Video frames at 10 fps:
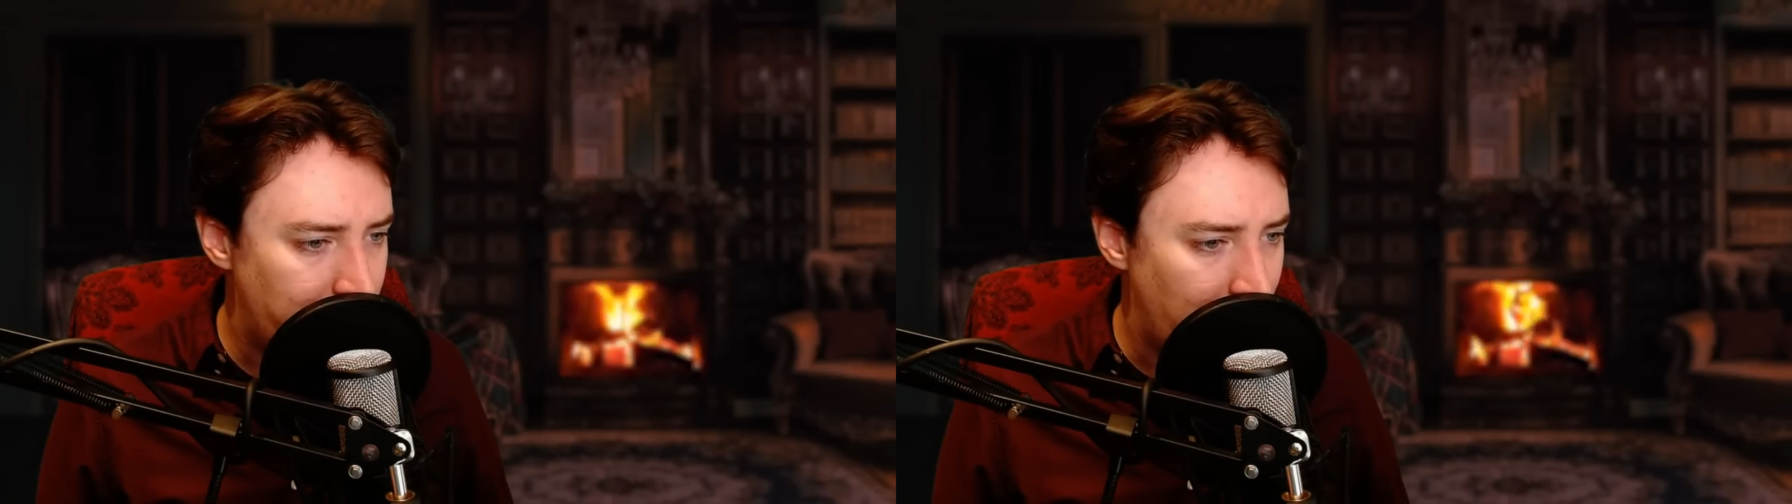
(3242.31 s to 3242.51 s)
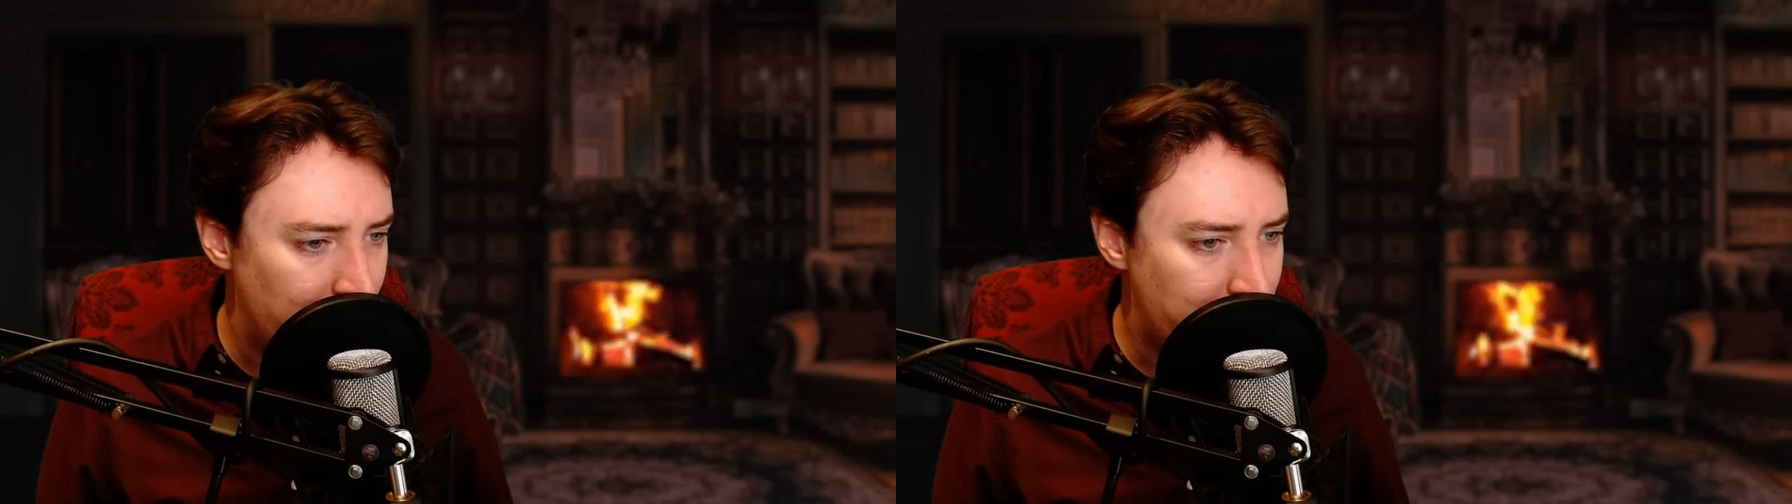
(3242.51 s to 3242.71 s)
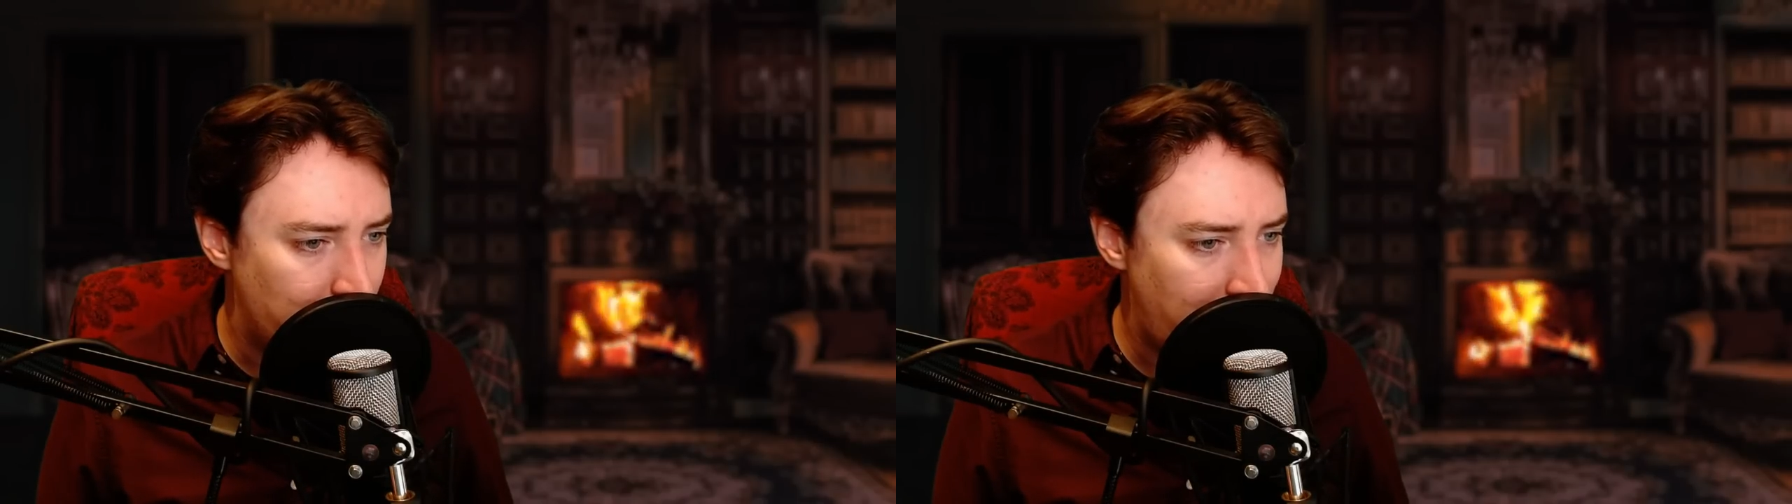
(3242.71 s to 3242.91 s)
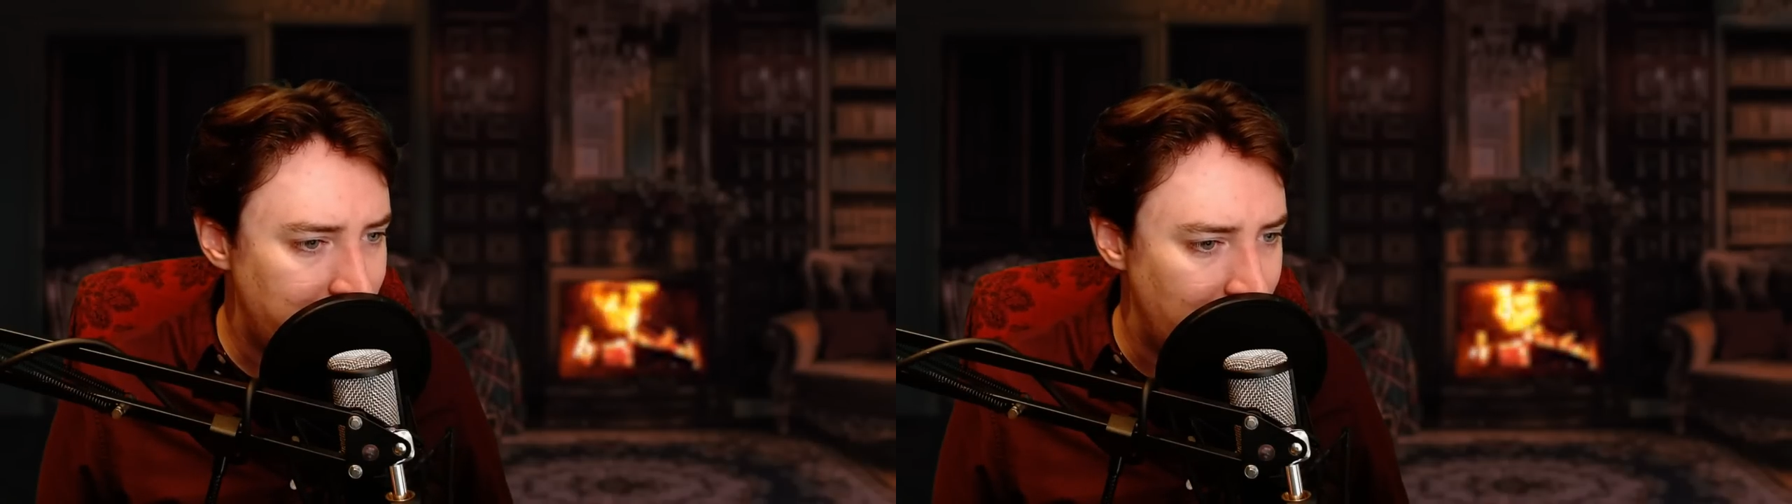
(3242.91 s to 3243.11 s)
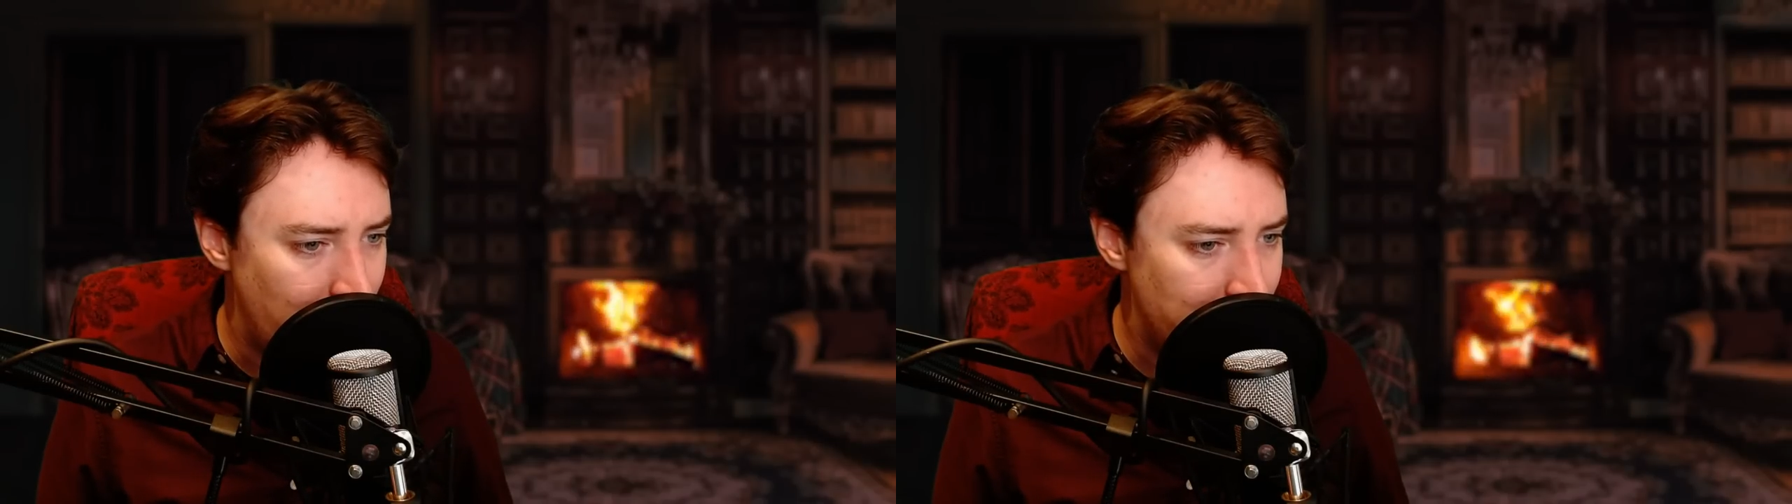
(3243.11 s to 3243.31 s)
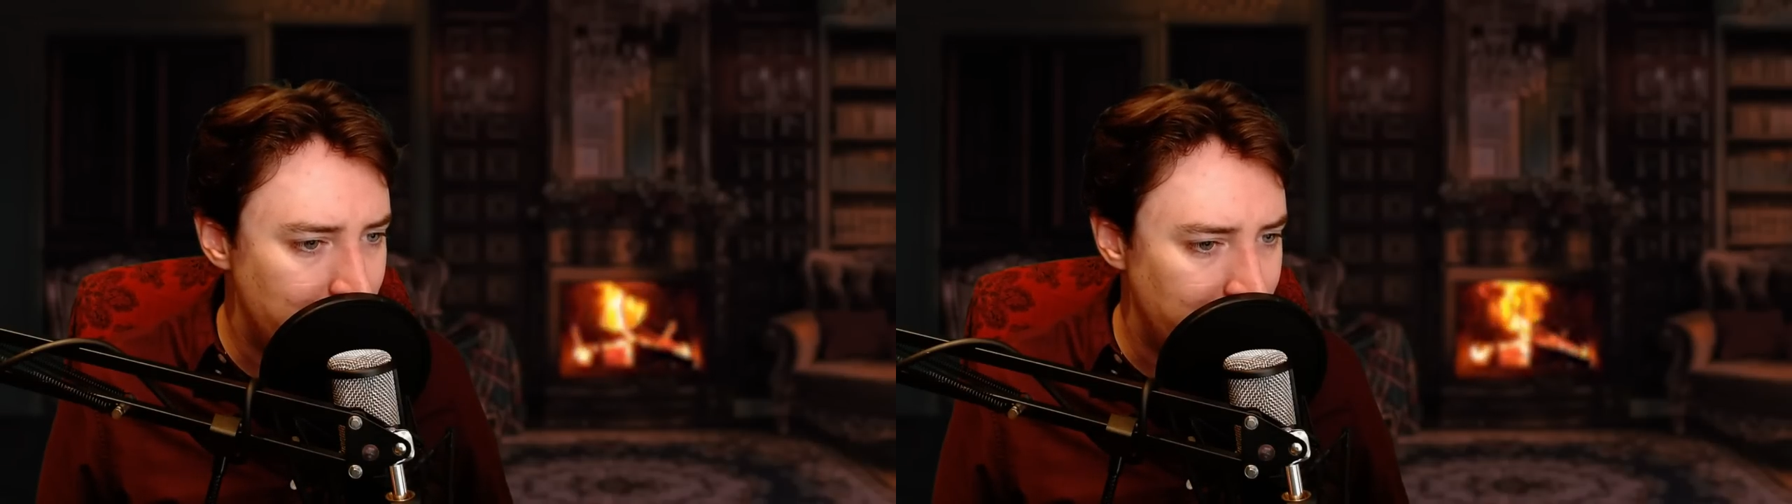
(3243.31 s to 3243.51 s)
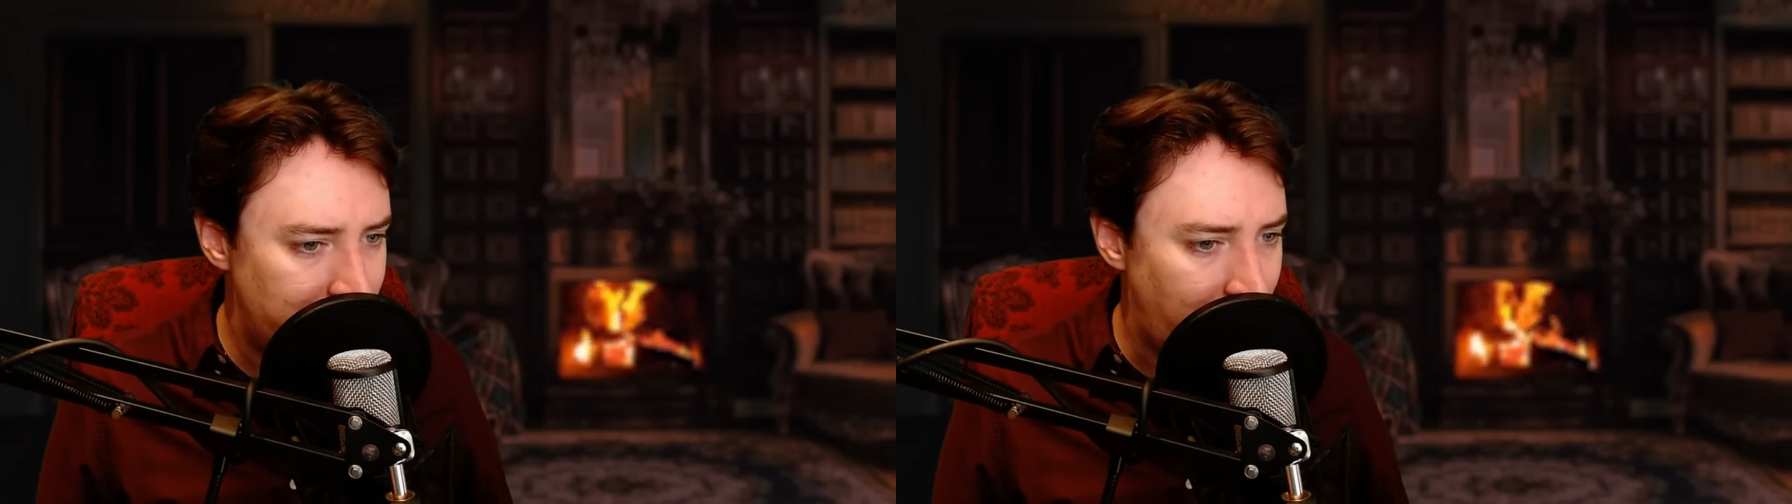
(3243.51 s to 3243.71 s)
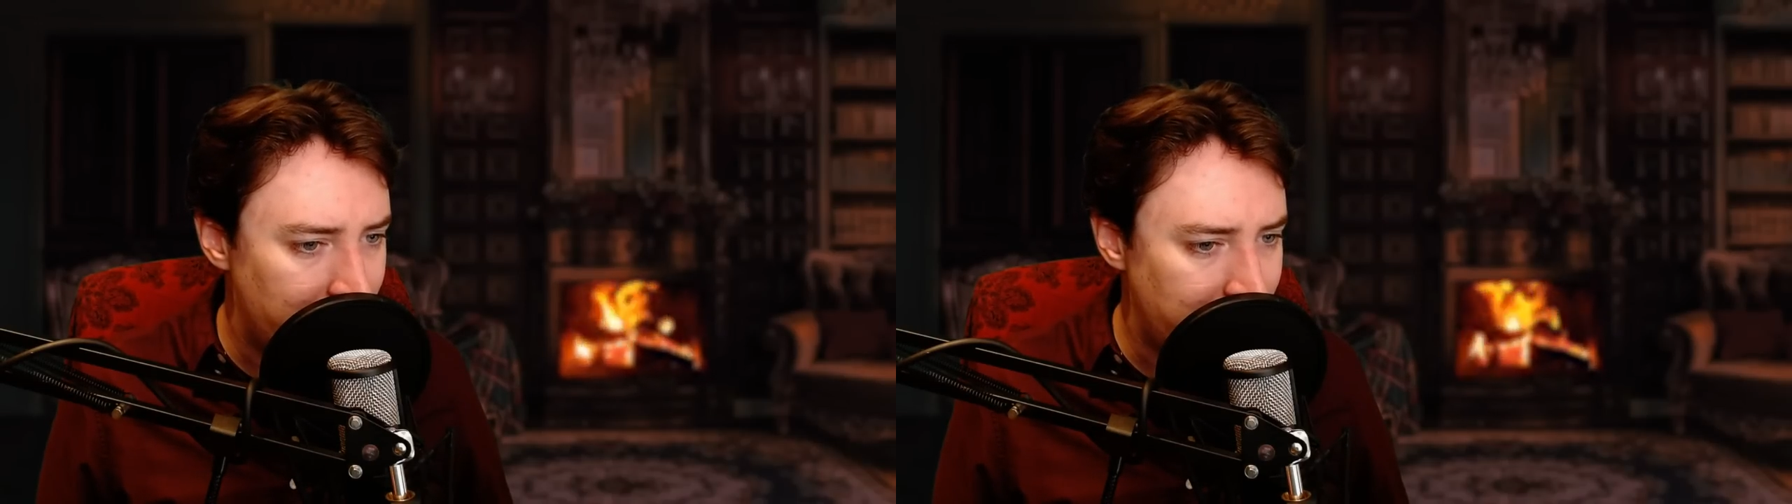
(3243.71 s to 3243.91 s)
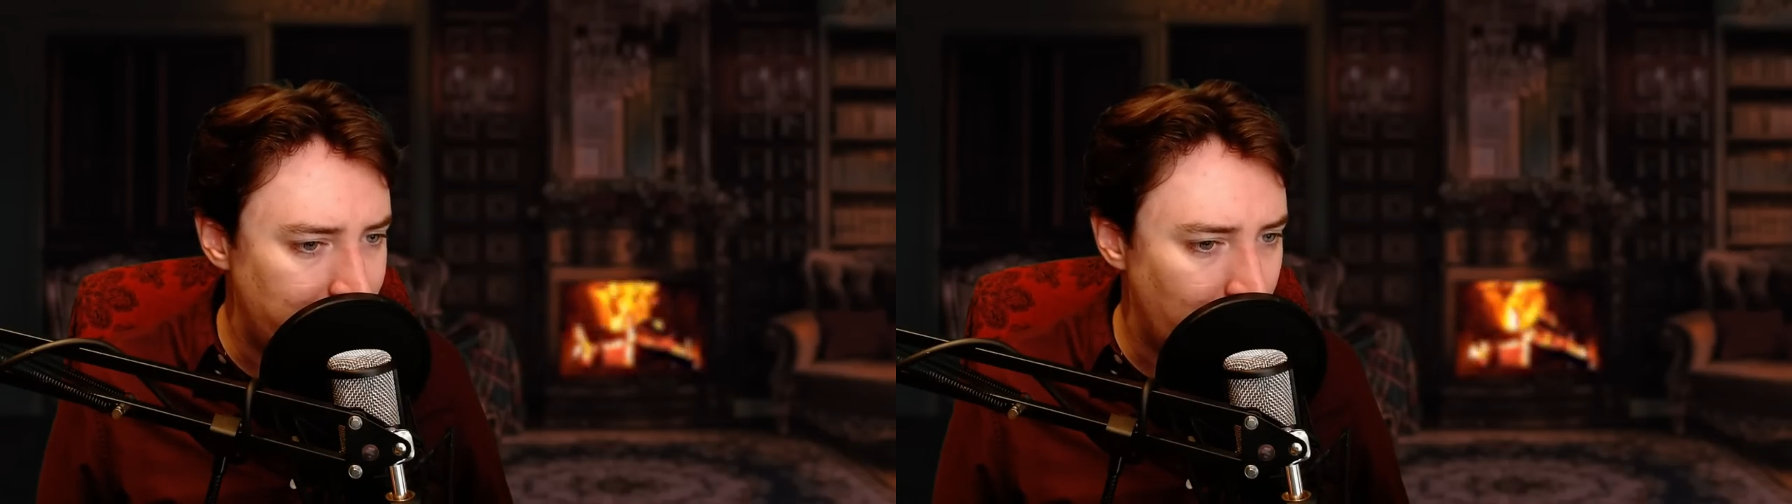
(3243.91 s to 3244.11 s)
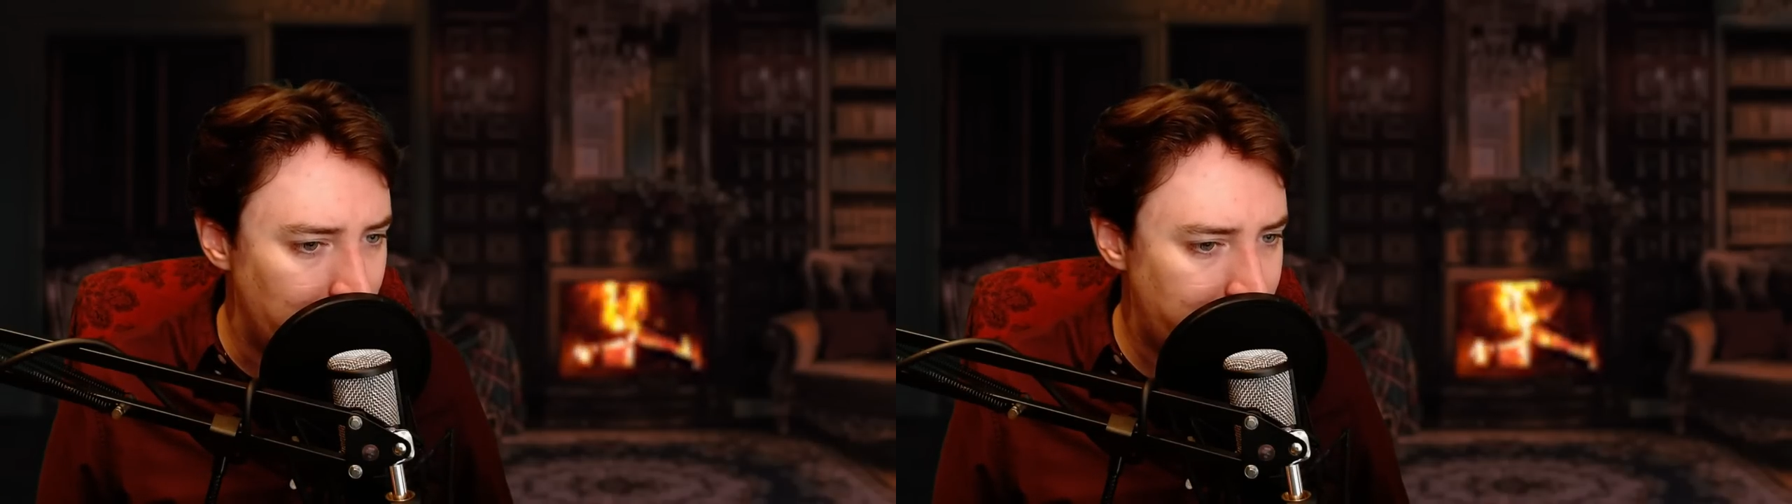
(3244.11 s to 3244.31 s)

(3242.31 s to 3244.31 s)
perspiration which were starting from its